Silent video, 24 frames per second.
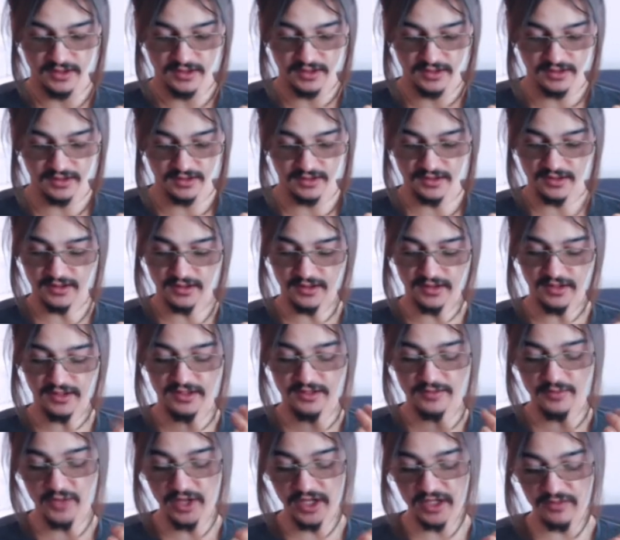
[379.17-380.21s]
Uh, it
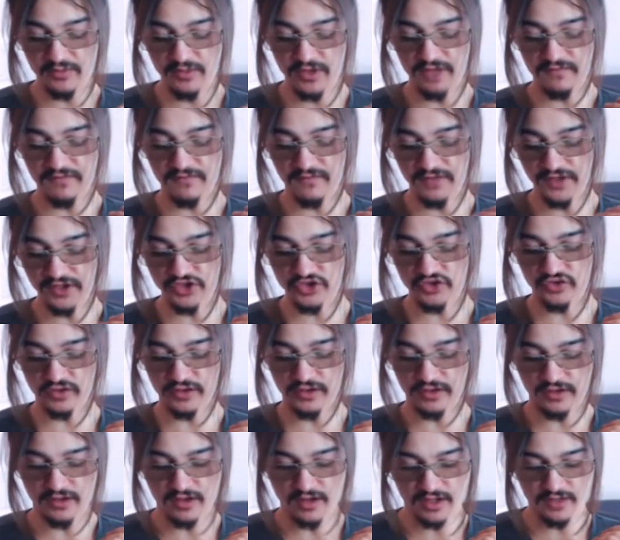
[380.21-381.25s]
made me eventually
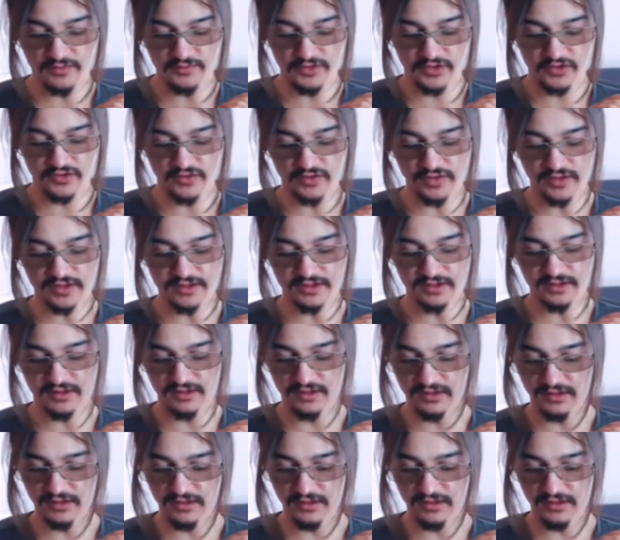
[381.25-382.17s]
come into an